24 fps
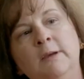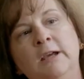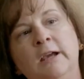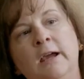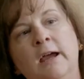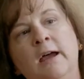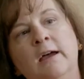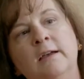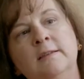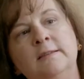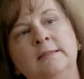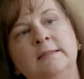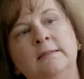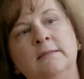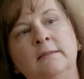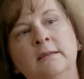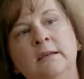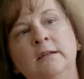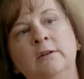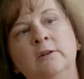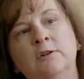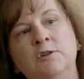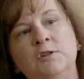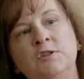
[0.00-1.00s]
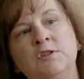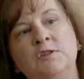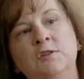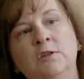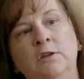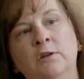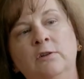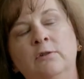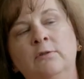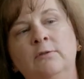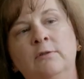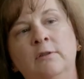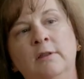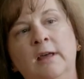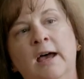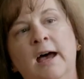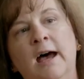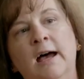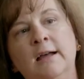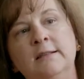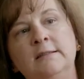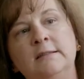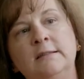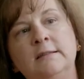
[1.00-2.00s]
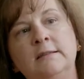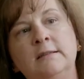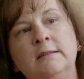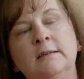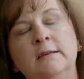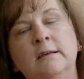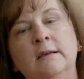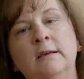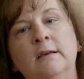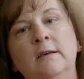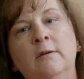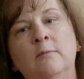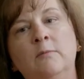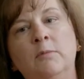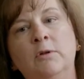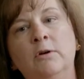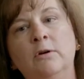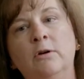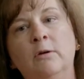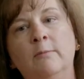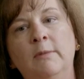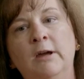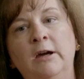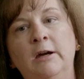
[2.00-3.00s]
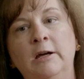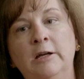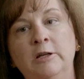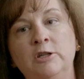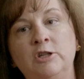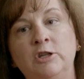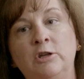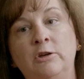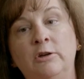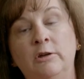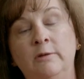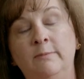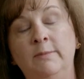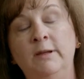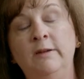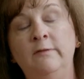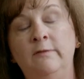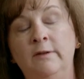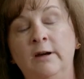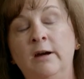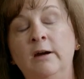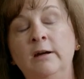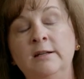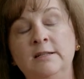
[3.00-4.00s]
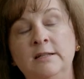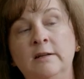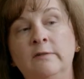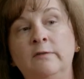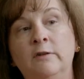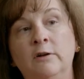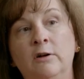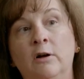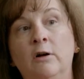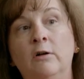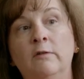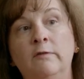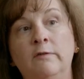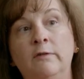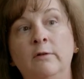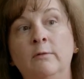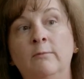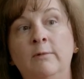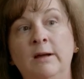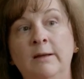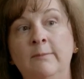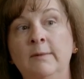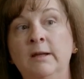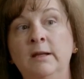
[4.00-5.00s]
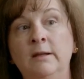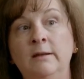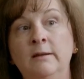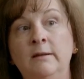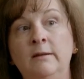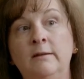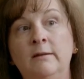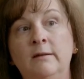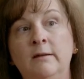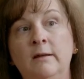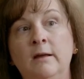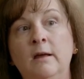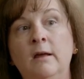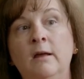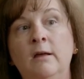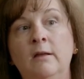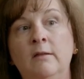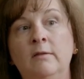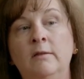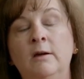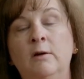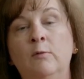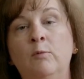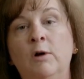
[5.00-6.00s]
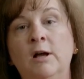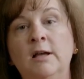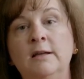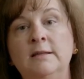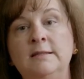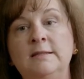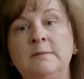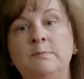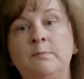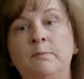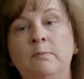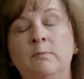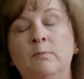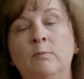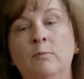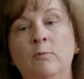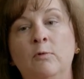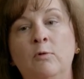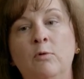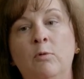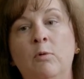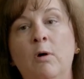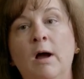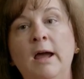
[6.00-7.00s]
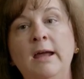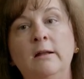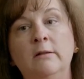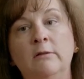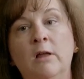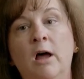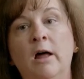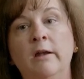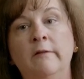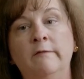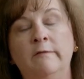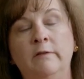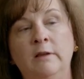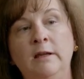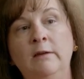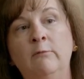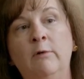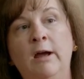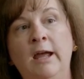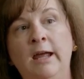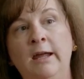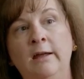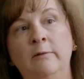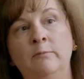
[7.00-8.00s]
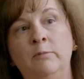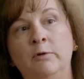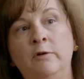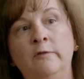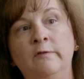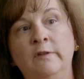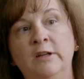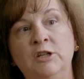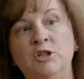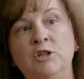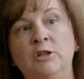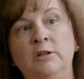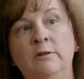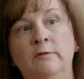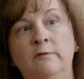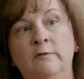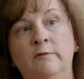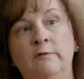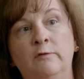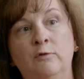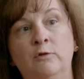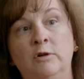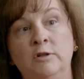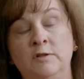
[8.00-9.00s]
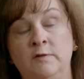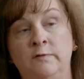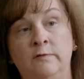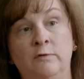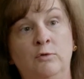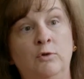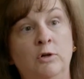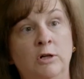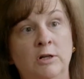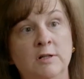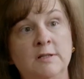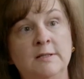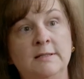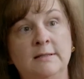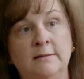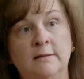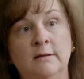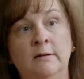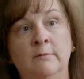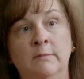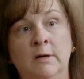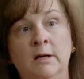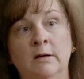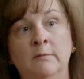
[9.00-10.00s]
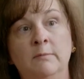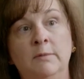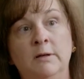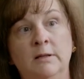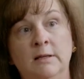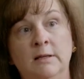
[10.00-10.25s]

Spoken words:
because leaders knew that plural marriage could be very difficult for women, there was quite a lot of leeway and provision for divorce among